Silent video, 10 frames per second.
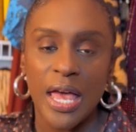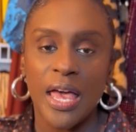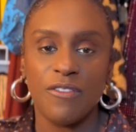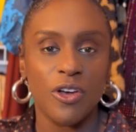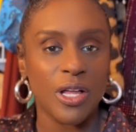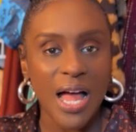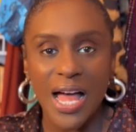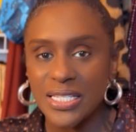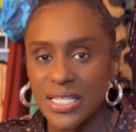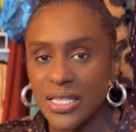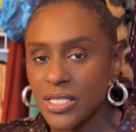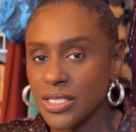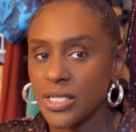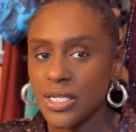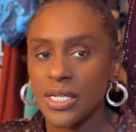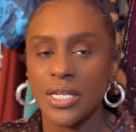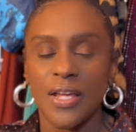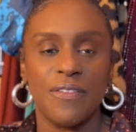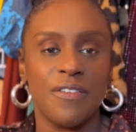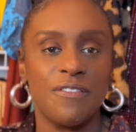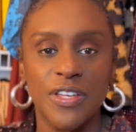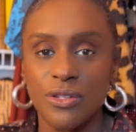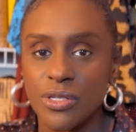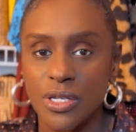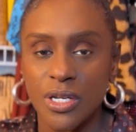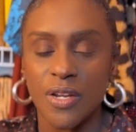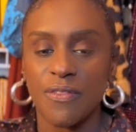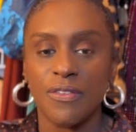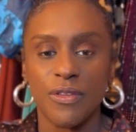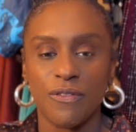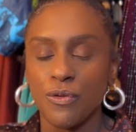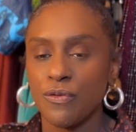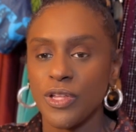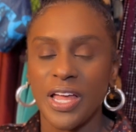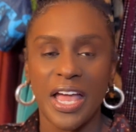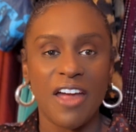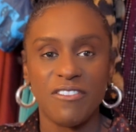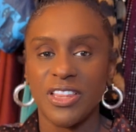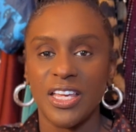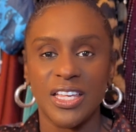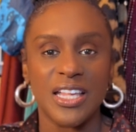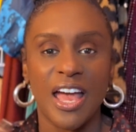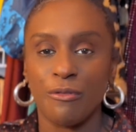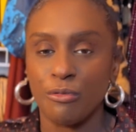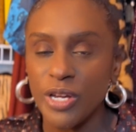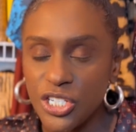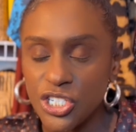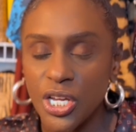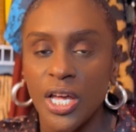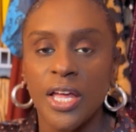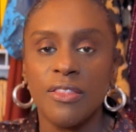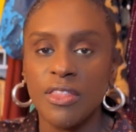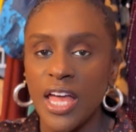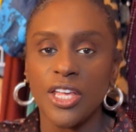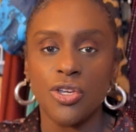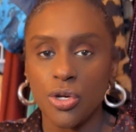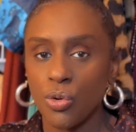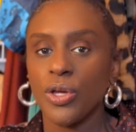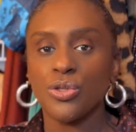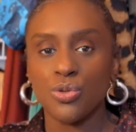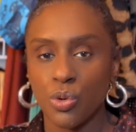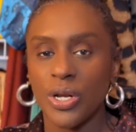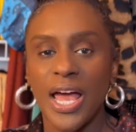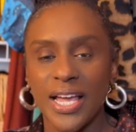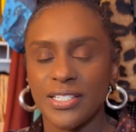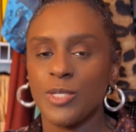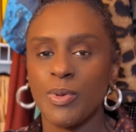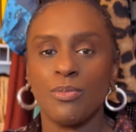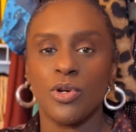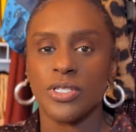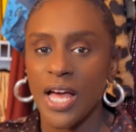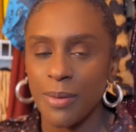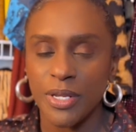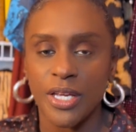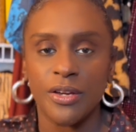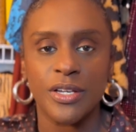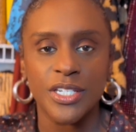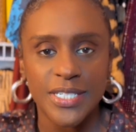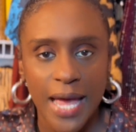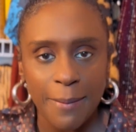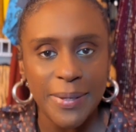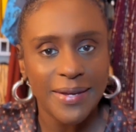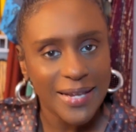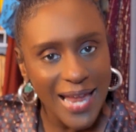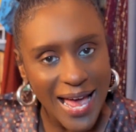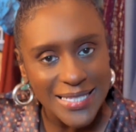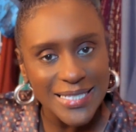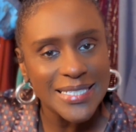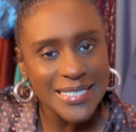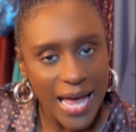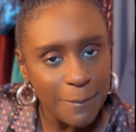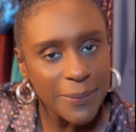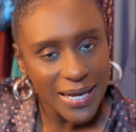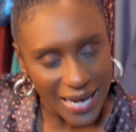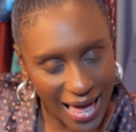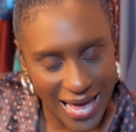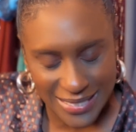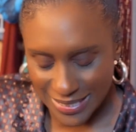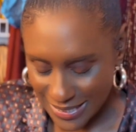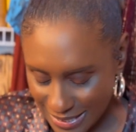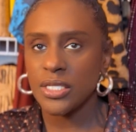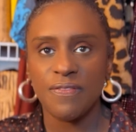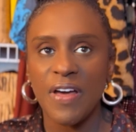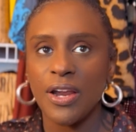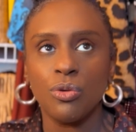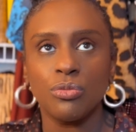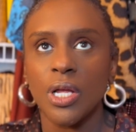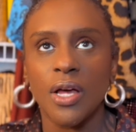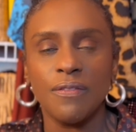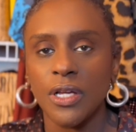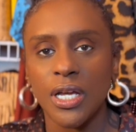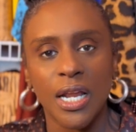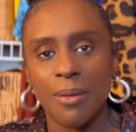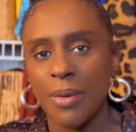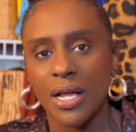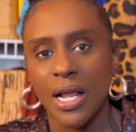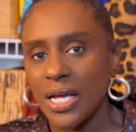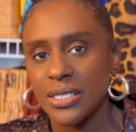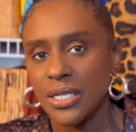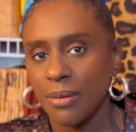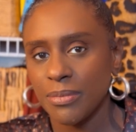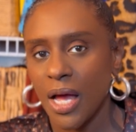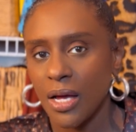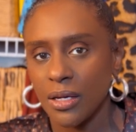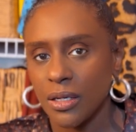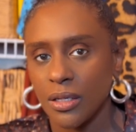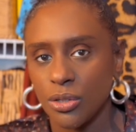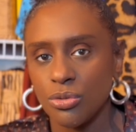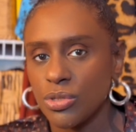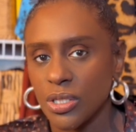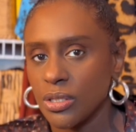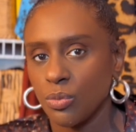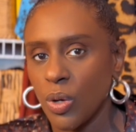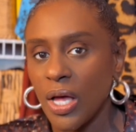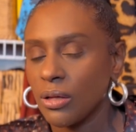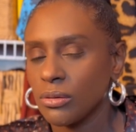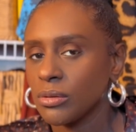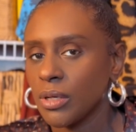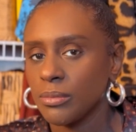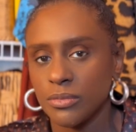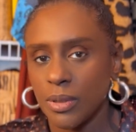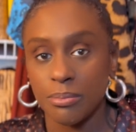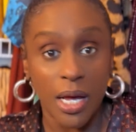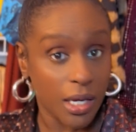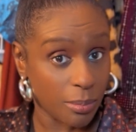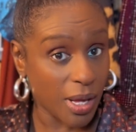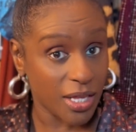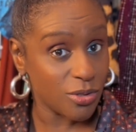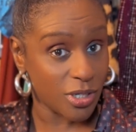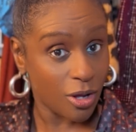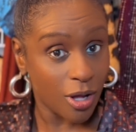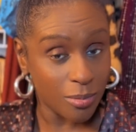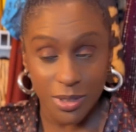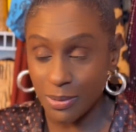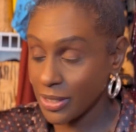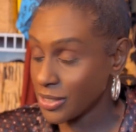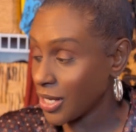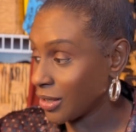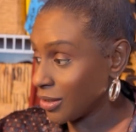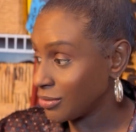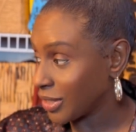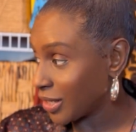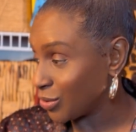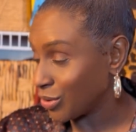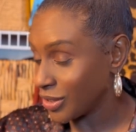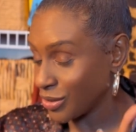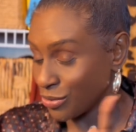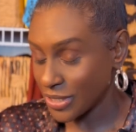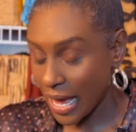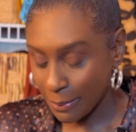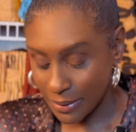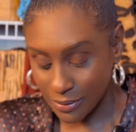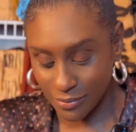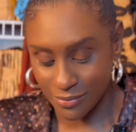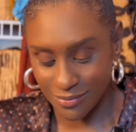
If your closet looks good, if it feels good, if you feel like everything is at reach, then you're going to want to actually spend more time in here. Shop in your closet, shop your closet. Because if I don't love looking at my closet, I'm not going to use it well. I'm not going to probably use it at all. I'm just like, child, close that door. Let's go shopping.